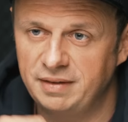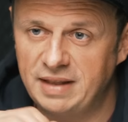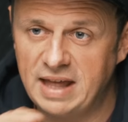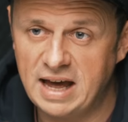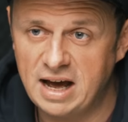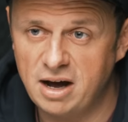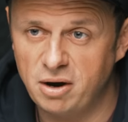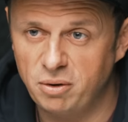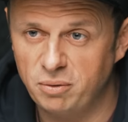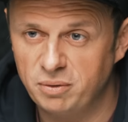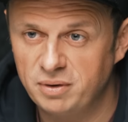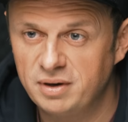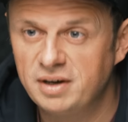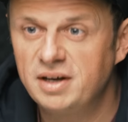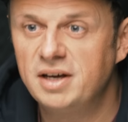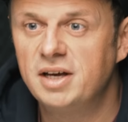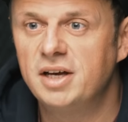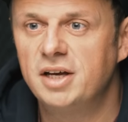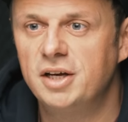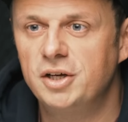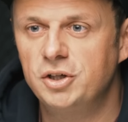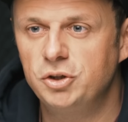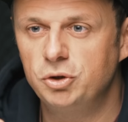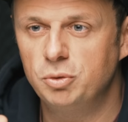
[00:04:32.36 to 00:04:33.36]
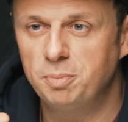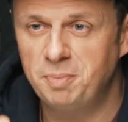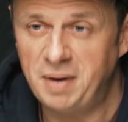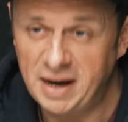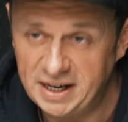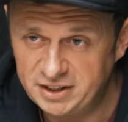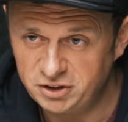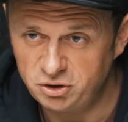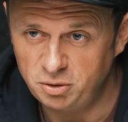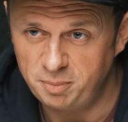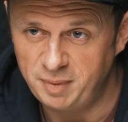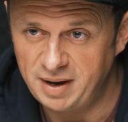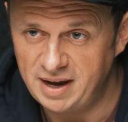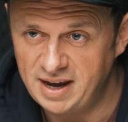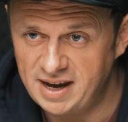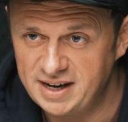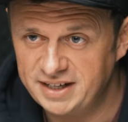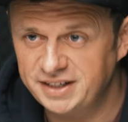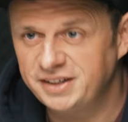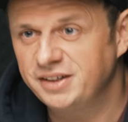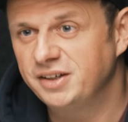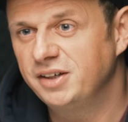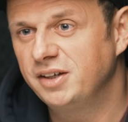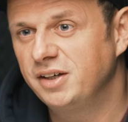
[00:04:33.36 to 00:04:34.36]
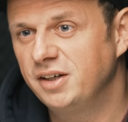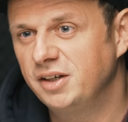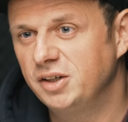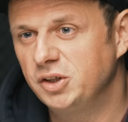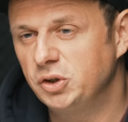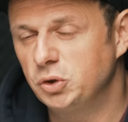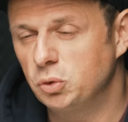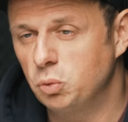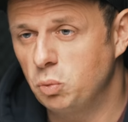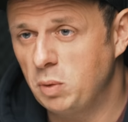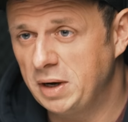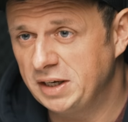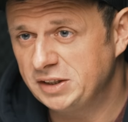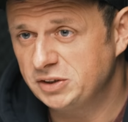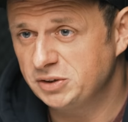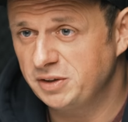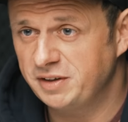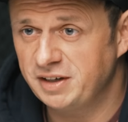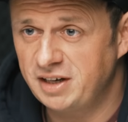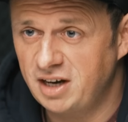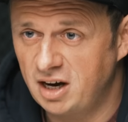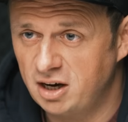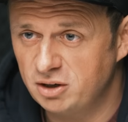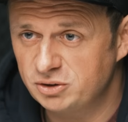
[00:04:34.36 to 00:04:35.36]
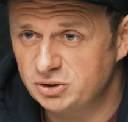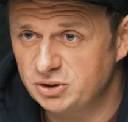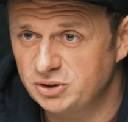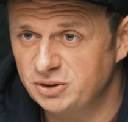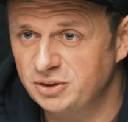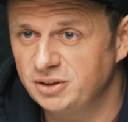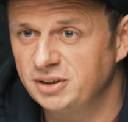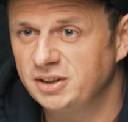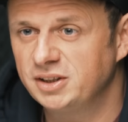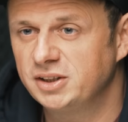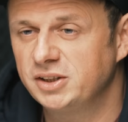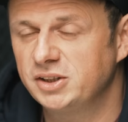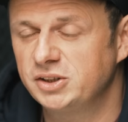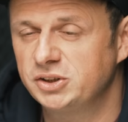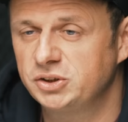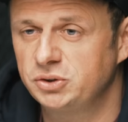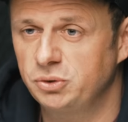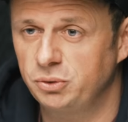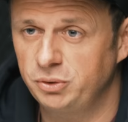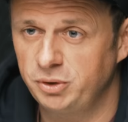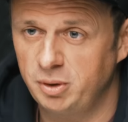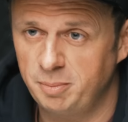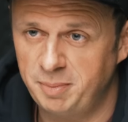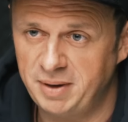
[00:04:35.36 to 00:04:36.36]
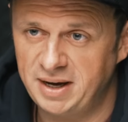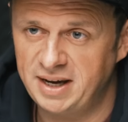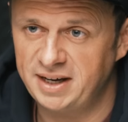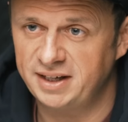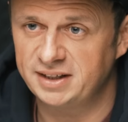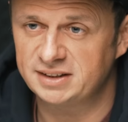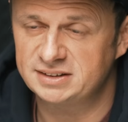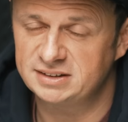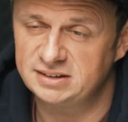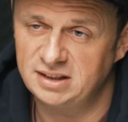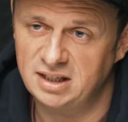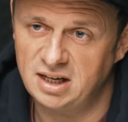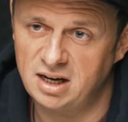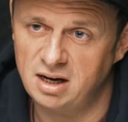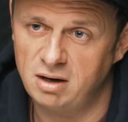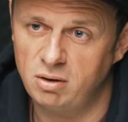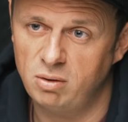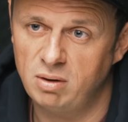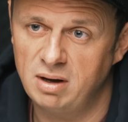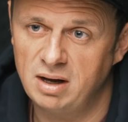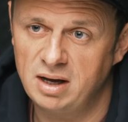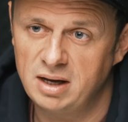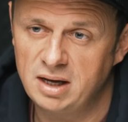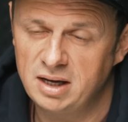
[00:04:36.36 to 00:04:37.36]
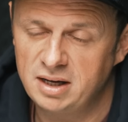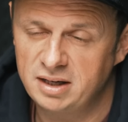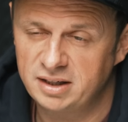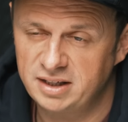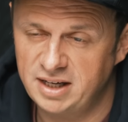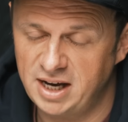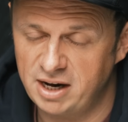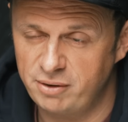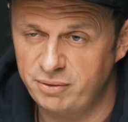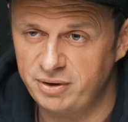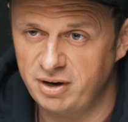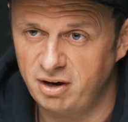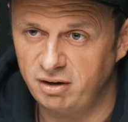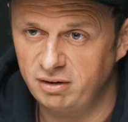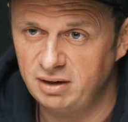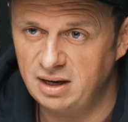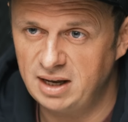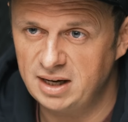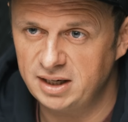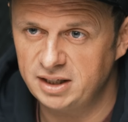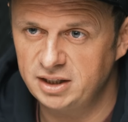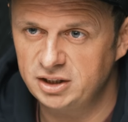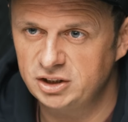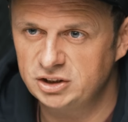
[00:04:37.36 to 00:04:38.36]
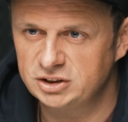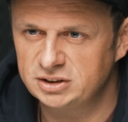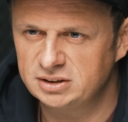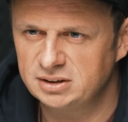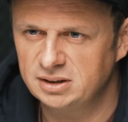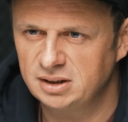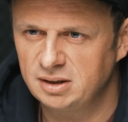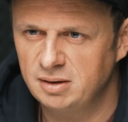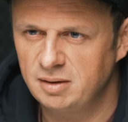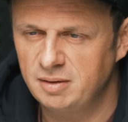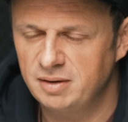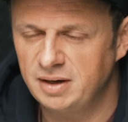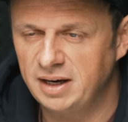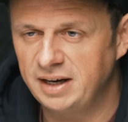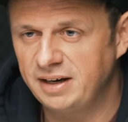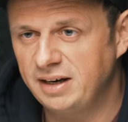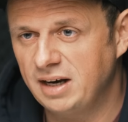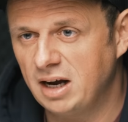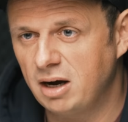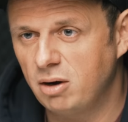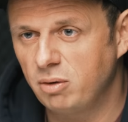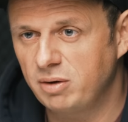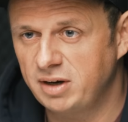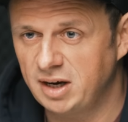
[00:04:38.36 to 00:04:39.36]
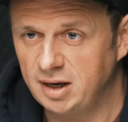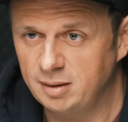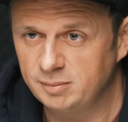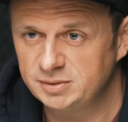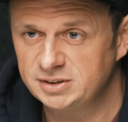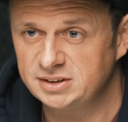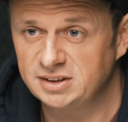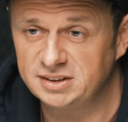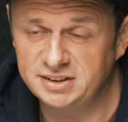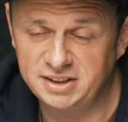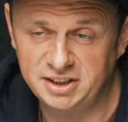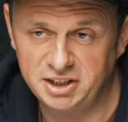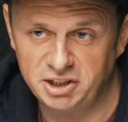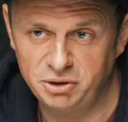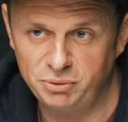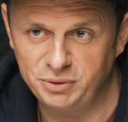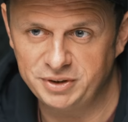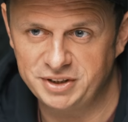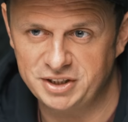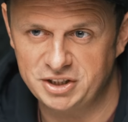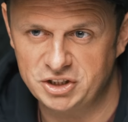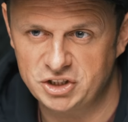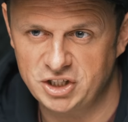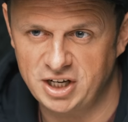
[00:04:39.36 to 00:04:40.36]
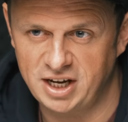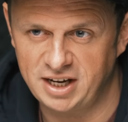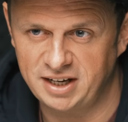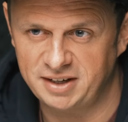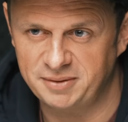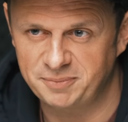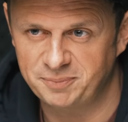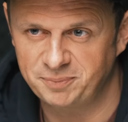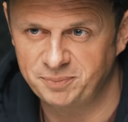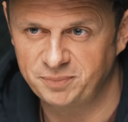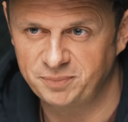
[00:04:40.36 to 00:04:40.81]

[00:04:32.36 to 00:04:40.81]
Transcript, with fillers: Now, you packed your bag, you went to the counter, so your bag is now carry-on luggage, and now comes the security check.